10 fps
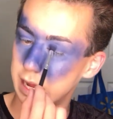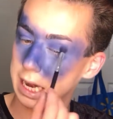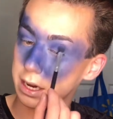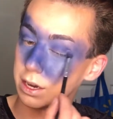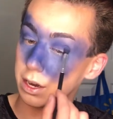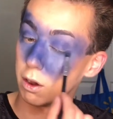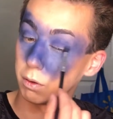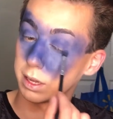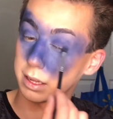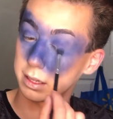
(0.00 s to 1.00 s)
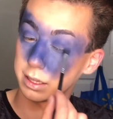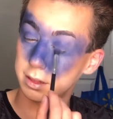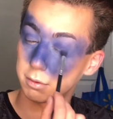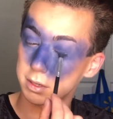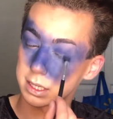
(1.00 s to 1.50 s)
I didn't know that
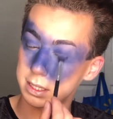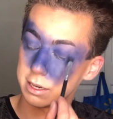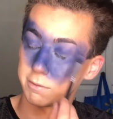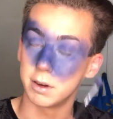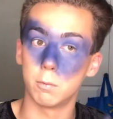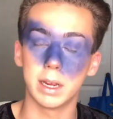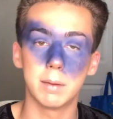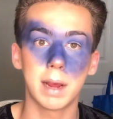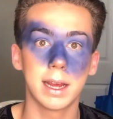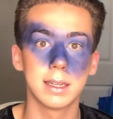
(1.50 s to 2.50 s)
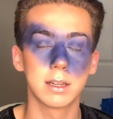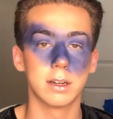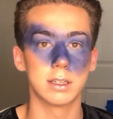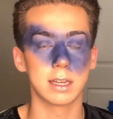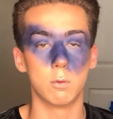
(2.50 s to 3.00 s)
like there was like different weed pens. So
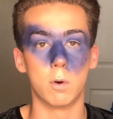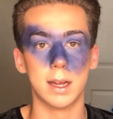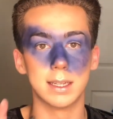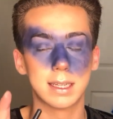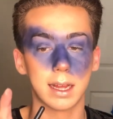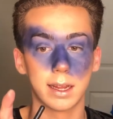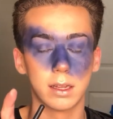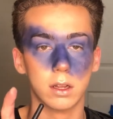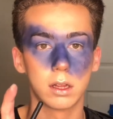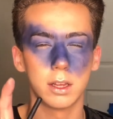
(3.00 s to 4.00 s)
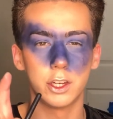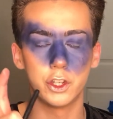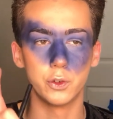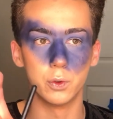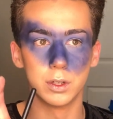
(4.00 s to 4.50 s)
there's like ones that like look
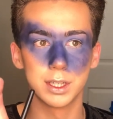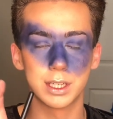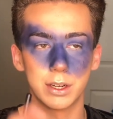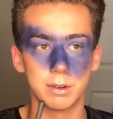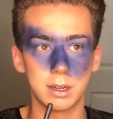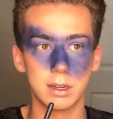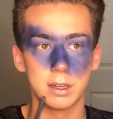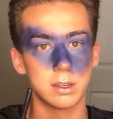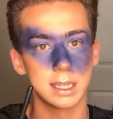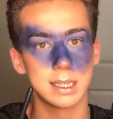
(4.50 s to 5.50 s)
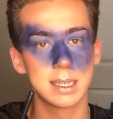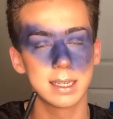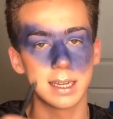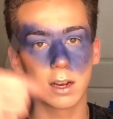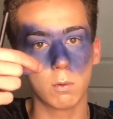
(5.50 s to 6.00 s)
like Juuls too, and then there's like
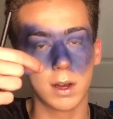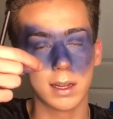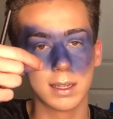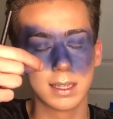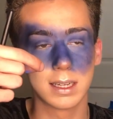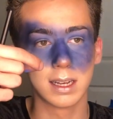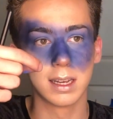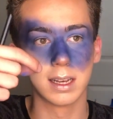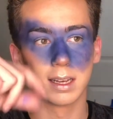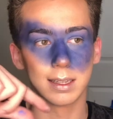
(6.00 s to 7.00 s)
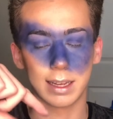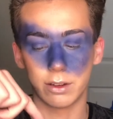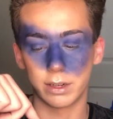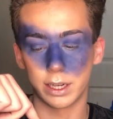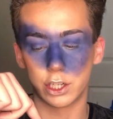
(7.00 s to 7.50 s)
stick ones that
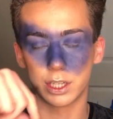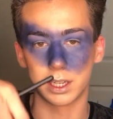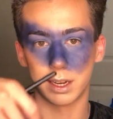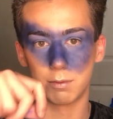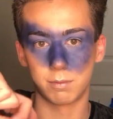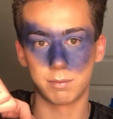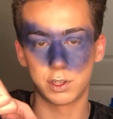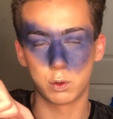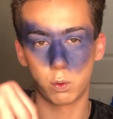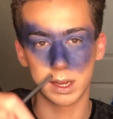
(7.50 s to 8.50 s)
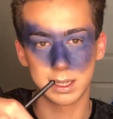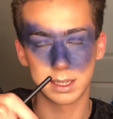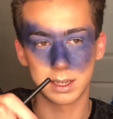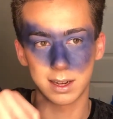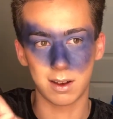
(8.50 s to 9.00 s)
you like just like
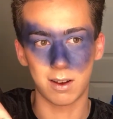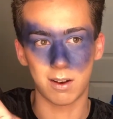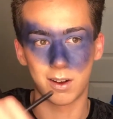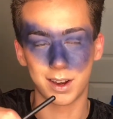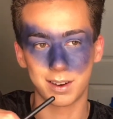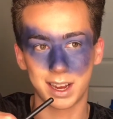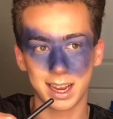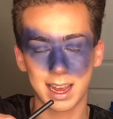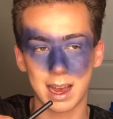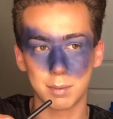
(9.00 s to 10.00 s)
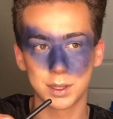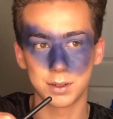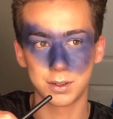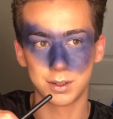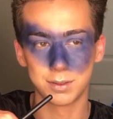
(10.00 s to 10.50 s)
twist on a
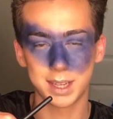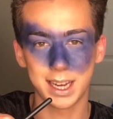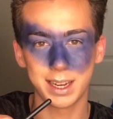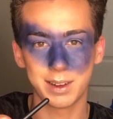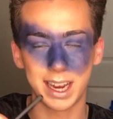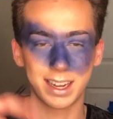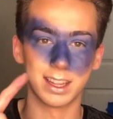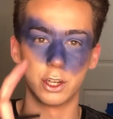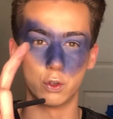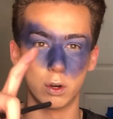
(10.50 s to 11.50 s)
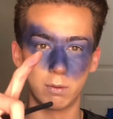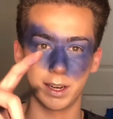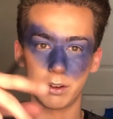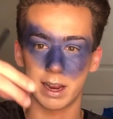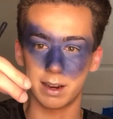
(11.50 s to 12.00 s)
capsule thing, and then the Juul
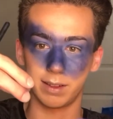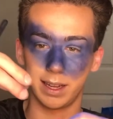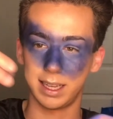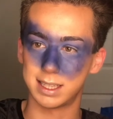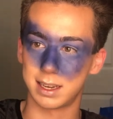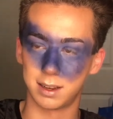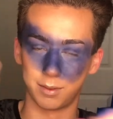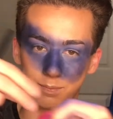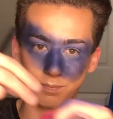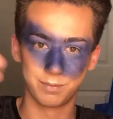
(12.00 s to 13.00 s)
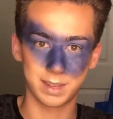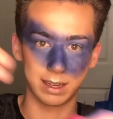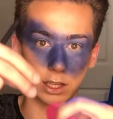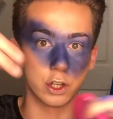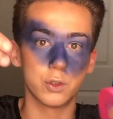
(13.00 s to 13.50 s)
one you kind of it's like a
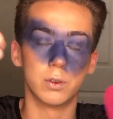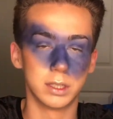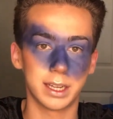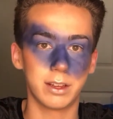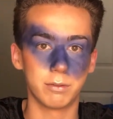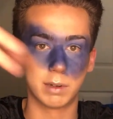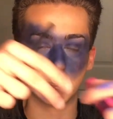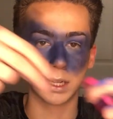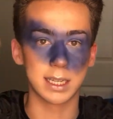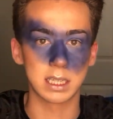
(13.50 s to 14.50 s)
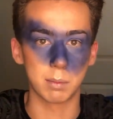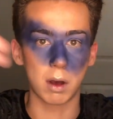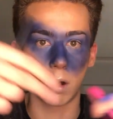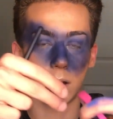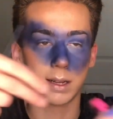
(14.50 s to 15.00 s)
like the Juul like you replace the
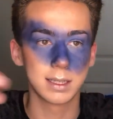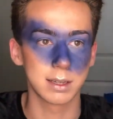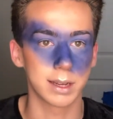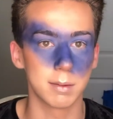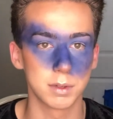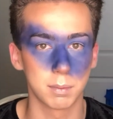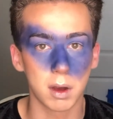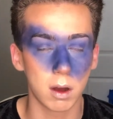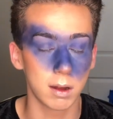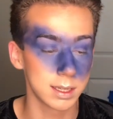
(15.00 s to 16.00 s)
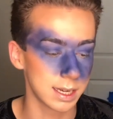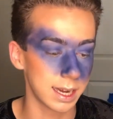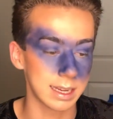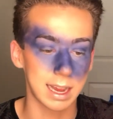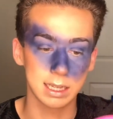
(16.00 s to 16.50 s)
pods, so it comes with pods, and
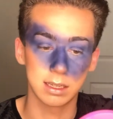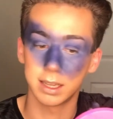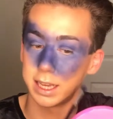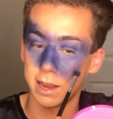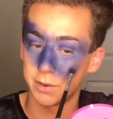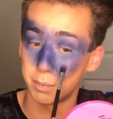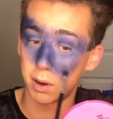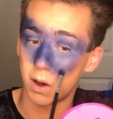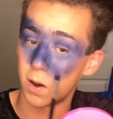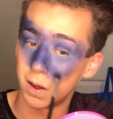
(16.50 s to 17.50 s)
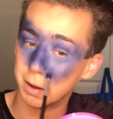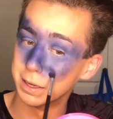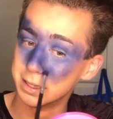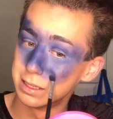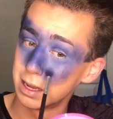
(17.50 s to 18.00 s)
I accidentally gave him
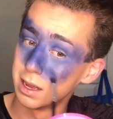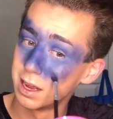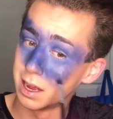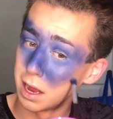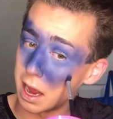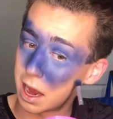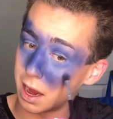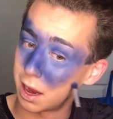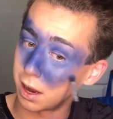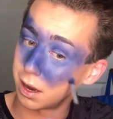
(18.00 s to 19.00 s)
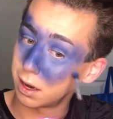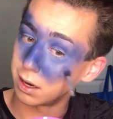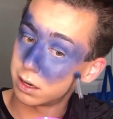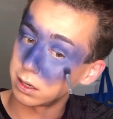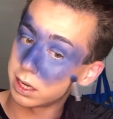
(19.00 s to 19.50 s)
pods,
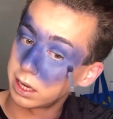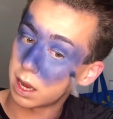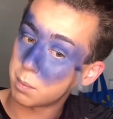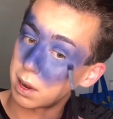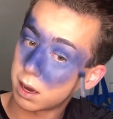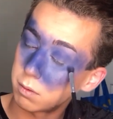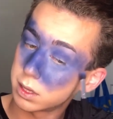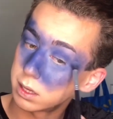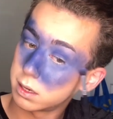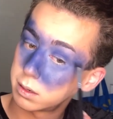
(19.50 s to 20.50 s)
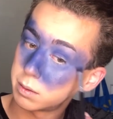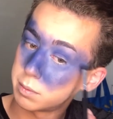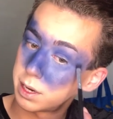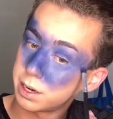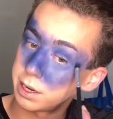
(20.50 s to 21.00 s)
and he came back with
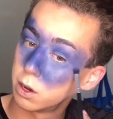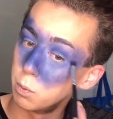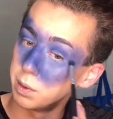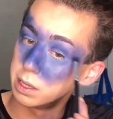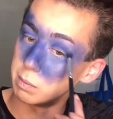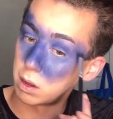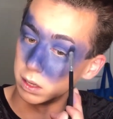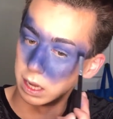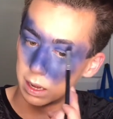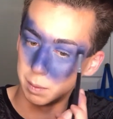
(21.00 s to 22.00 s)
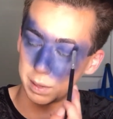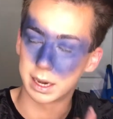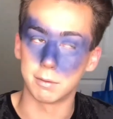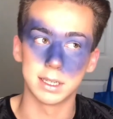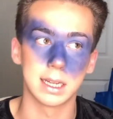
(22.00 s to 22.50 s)
them, and he opened them all up,
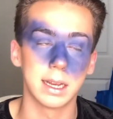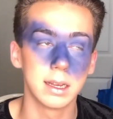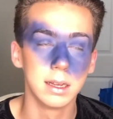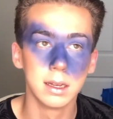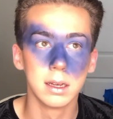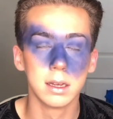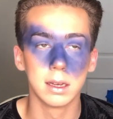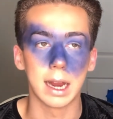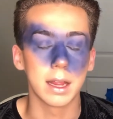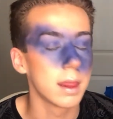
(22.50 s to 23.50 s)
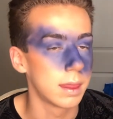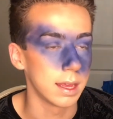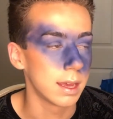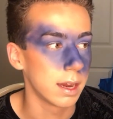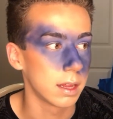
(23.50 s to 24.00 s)
and I was like, I didn't
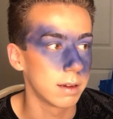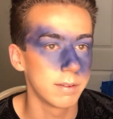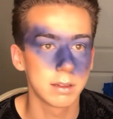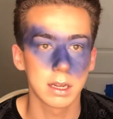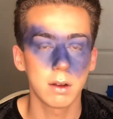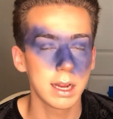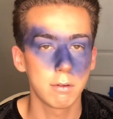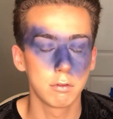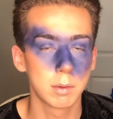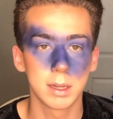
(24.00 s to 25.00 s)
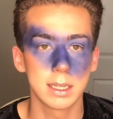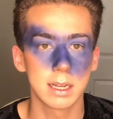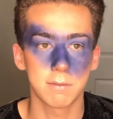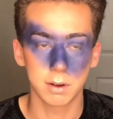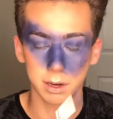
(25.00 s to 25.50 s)
think anything of it. I was like, oh yeah, we'll
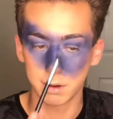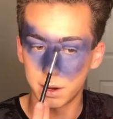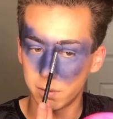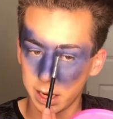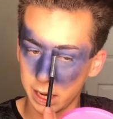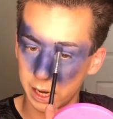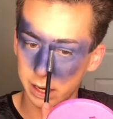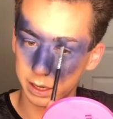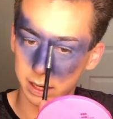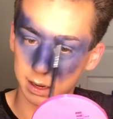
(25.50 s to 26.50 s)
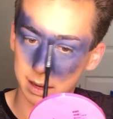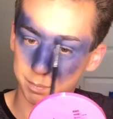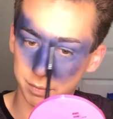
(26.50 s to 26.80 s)
replace that for you right away, and then like.